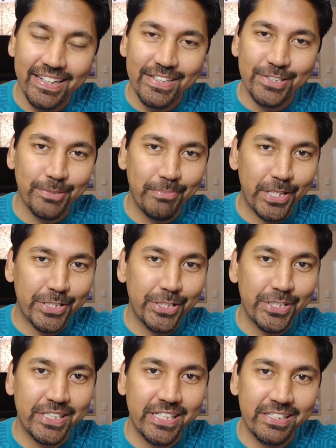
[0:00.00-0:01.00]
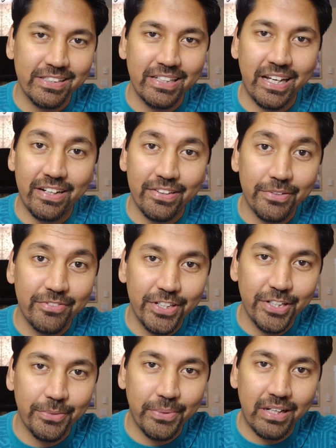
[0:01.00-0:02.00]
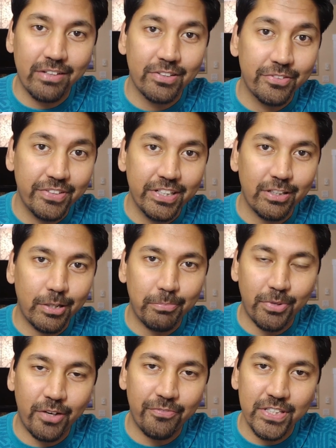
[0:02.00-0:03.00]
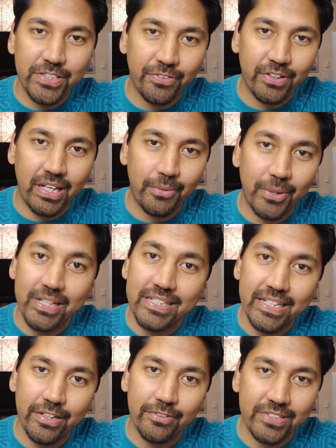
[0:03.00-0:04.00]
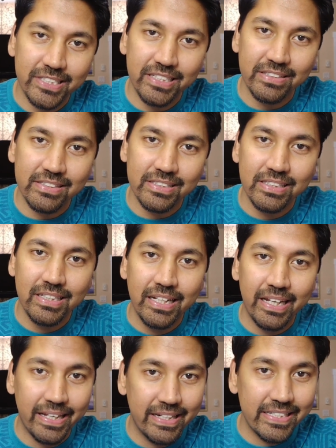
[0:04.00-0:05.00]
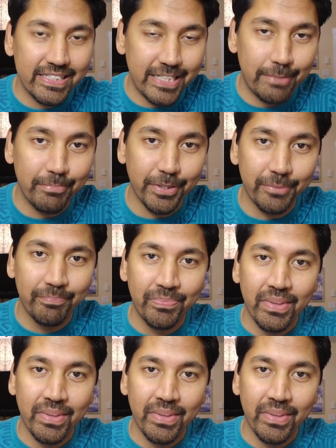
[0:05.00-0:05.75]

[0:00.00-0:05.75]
So make sure you stay till the end of the video when I'll reveal our profits for that one day of sales in December.